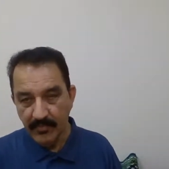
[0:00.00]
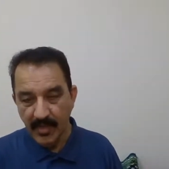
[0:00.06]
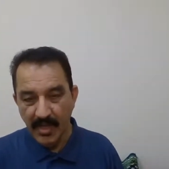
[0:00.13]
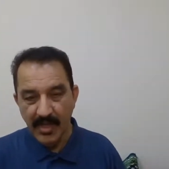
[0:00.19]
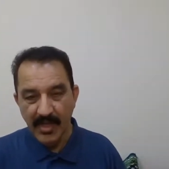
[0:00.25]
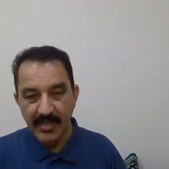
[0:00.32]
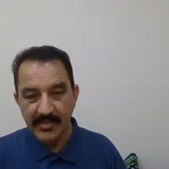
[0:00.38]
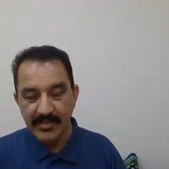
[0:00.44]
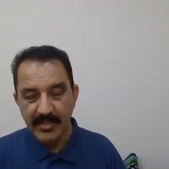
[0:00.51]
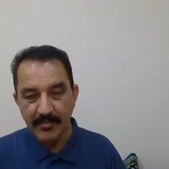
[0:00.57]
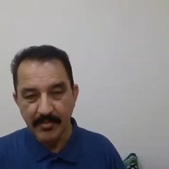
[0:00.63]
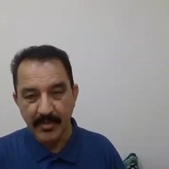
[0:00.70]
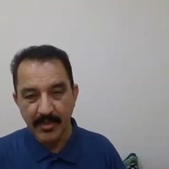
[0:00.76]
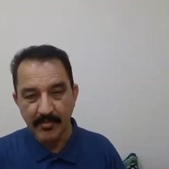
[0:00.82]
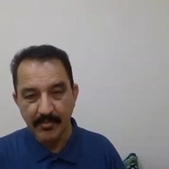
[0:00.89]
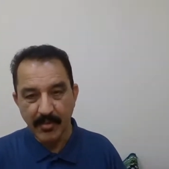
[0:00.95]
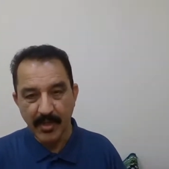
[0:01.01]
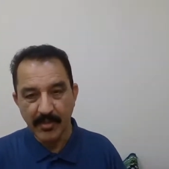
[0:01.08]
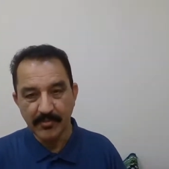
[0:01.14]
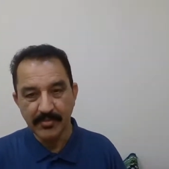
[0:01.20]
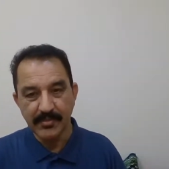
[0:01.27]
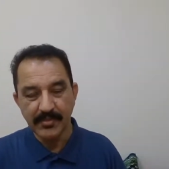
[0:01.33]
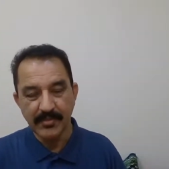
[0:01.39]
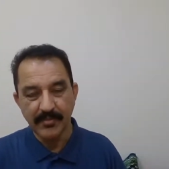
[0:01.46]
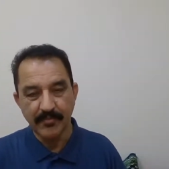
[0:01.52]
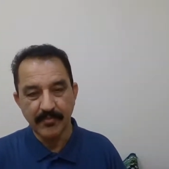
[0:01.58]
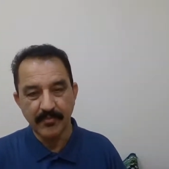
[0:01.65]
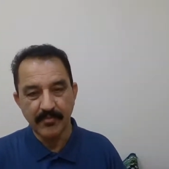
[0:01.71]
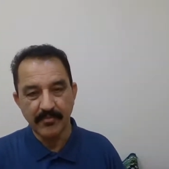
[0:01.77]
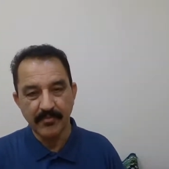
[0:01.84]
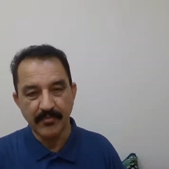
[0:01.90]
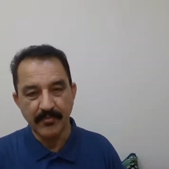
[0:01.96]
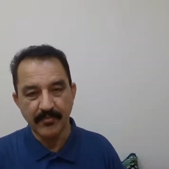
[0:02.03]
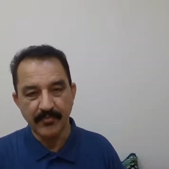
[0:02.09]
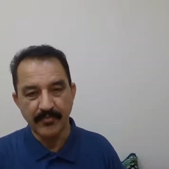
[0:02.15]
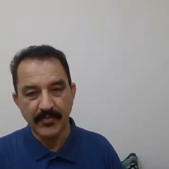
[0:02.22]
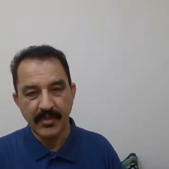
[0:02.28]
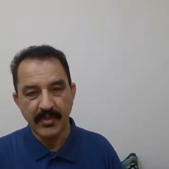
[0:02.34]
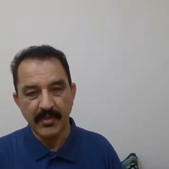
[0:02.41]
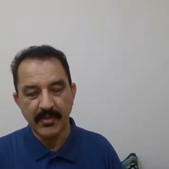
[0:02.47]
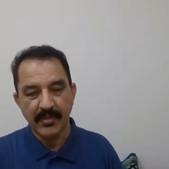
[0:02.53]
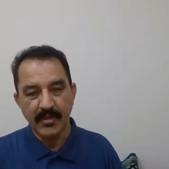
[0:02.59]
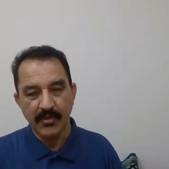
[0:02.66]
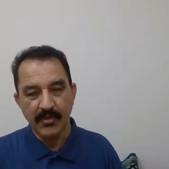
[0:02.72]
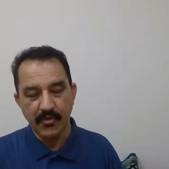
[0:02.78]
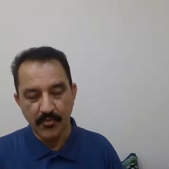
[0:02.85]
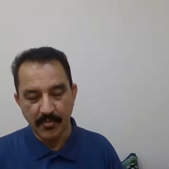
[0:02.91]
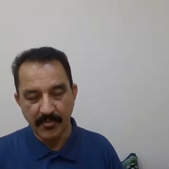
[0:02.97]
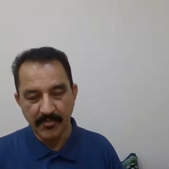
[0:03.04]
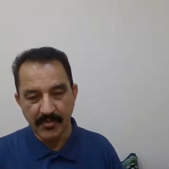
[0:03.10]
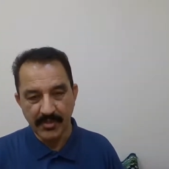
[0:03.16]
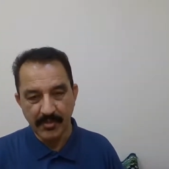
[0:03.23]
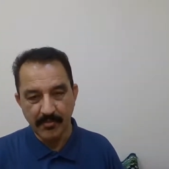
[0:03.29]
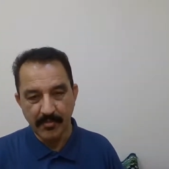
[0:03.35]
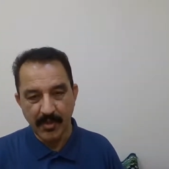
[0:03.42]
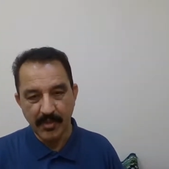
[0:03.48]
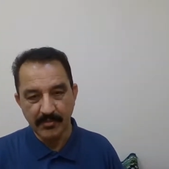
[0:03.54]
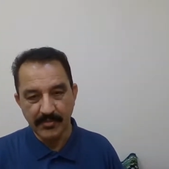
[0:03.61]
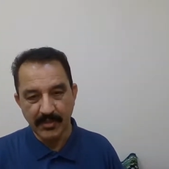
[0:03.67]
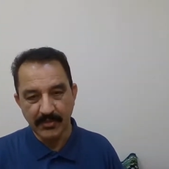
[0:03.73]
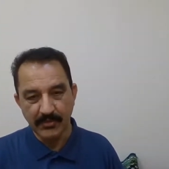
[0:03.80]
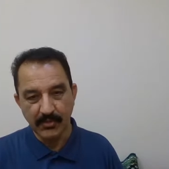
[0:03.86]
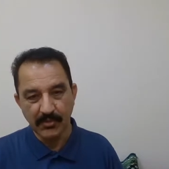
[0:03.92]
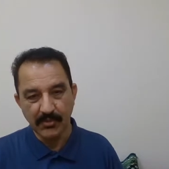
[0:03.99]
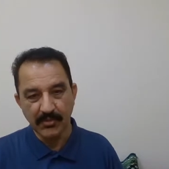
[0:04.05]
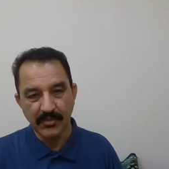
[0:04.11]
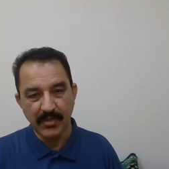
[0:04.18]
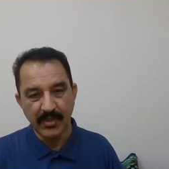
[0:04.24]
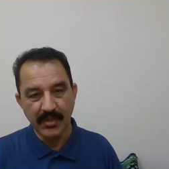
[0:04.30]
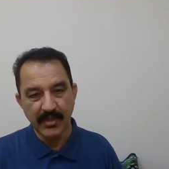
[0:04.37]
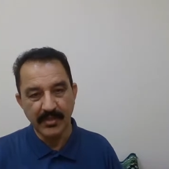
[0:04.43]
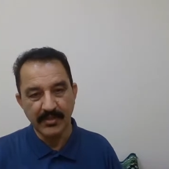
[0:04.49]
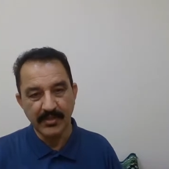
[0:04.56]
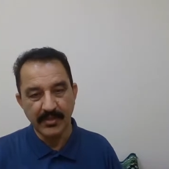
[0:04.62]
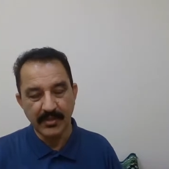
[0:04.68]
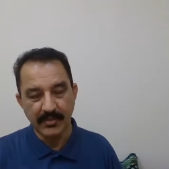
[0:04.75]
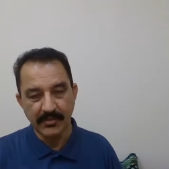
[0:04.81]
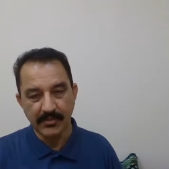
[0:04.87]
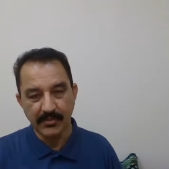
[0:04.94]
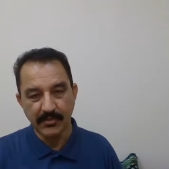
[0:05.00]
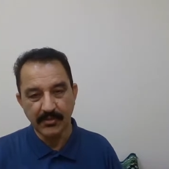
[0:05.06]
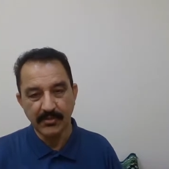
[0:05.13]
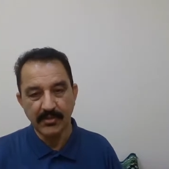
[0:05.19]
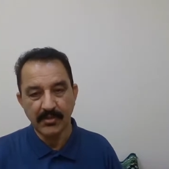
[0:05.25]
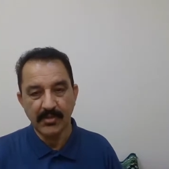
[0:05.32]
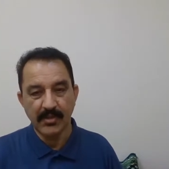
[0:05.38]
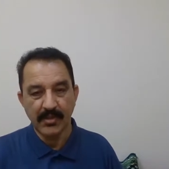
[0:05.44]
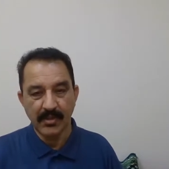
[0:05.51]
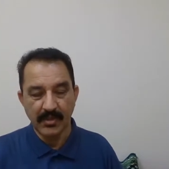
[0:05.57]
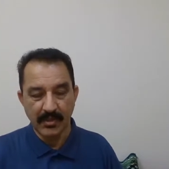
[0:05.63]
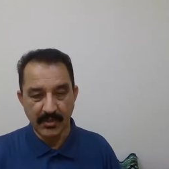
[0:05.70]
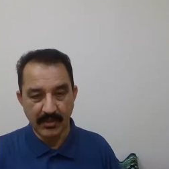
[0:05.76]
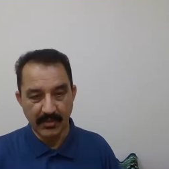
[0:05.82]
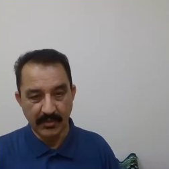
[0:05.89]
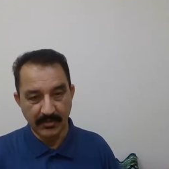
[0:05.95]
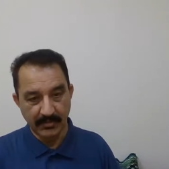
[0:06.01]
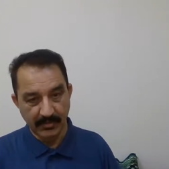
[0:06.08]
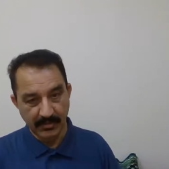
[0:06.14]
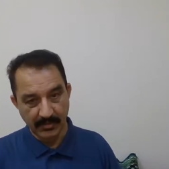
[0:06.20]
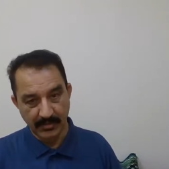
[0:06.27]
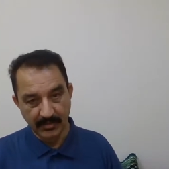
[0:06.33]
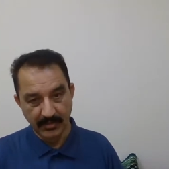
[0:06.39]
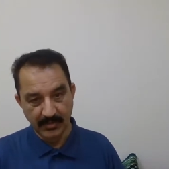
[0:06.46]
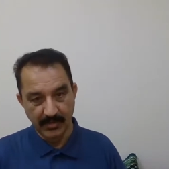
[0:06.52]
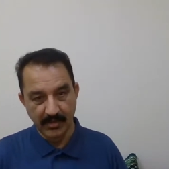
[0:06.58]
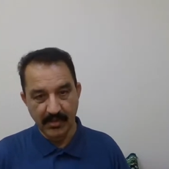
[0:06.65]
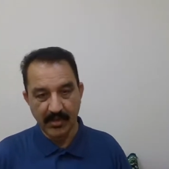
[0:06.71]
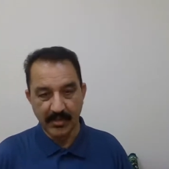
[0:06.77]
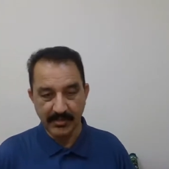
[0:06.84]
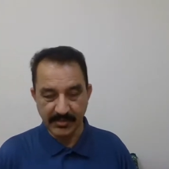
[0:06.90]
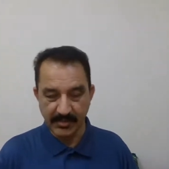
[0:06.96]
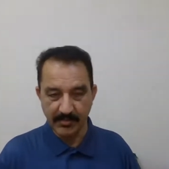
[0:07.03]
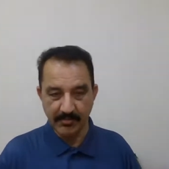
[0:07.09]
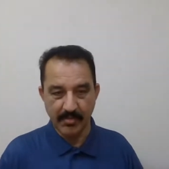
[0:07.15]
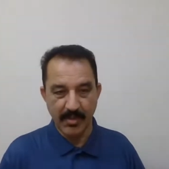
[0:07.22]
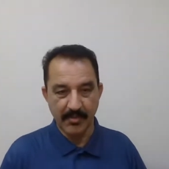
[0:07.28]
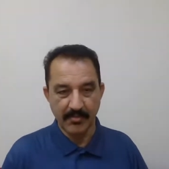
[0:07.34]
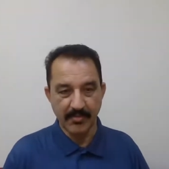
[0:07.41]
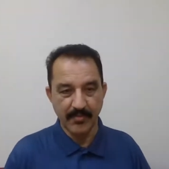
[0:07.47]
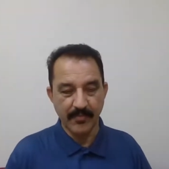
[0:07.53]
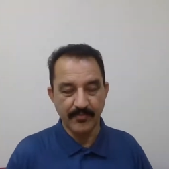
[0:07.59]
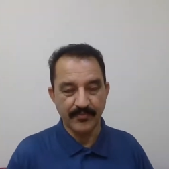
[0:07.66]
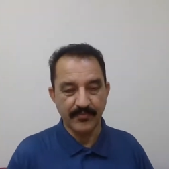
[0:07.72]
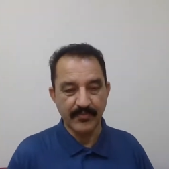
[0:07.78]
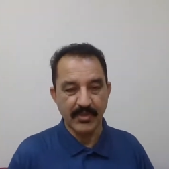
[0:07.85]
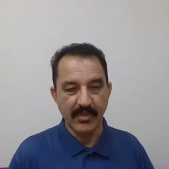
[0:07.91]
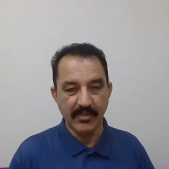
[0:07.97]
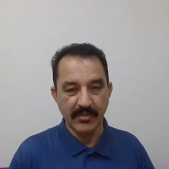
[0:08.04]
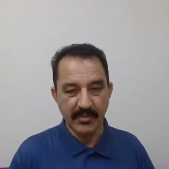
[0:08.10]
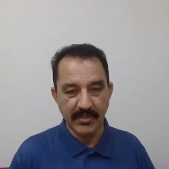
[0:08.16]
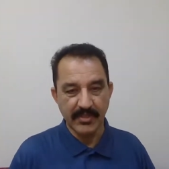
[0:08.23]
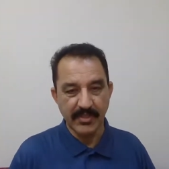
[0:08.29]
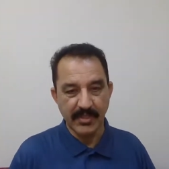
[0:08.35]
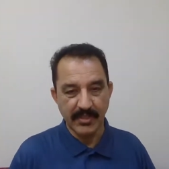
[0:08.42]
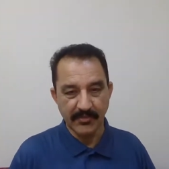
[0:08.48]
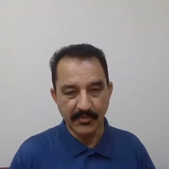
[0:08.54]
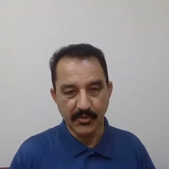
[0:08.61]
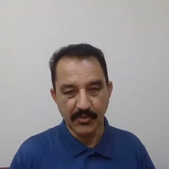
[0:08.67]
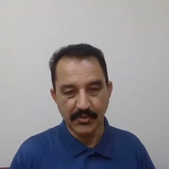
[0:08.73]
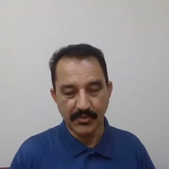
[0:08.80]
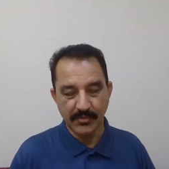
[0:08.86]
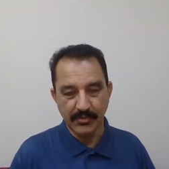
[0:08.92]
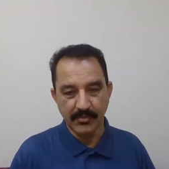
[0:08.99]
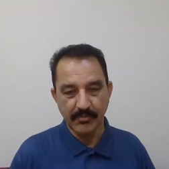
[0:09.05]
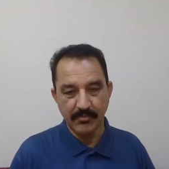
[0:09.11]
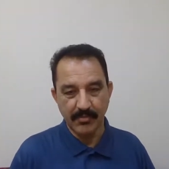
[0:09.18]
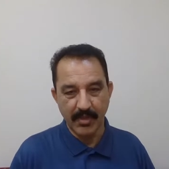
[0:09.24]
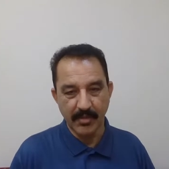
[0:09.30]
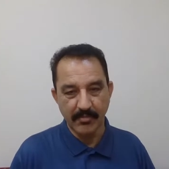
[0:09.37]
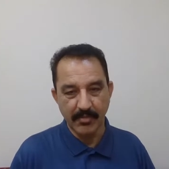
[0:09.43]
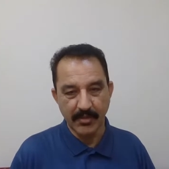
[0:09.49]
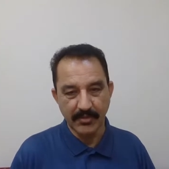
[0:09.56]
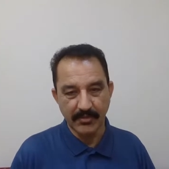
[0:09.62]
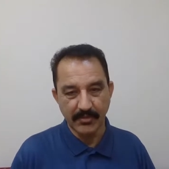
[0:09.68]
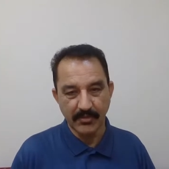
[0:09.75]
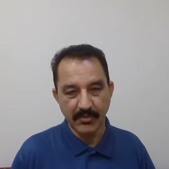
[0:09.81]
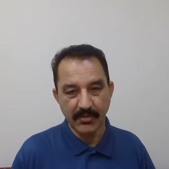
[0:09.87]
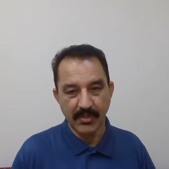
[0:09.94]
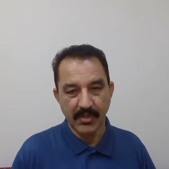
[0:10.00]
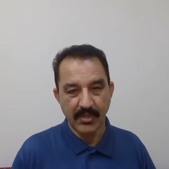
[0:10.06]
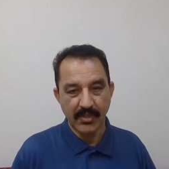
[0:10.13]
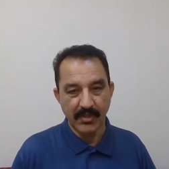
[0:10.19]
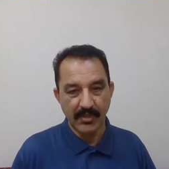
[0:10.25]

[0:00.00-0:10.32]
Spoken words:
SDP pipes, UPVC pipes also, and also the RC pipe, concrete reinforced pipe also,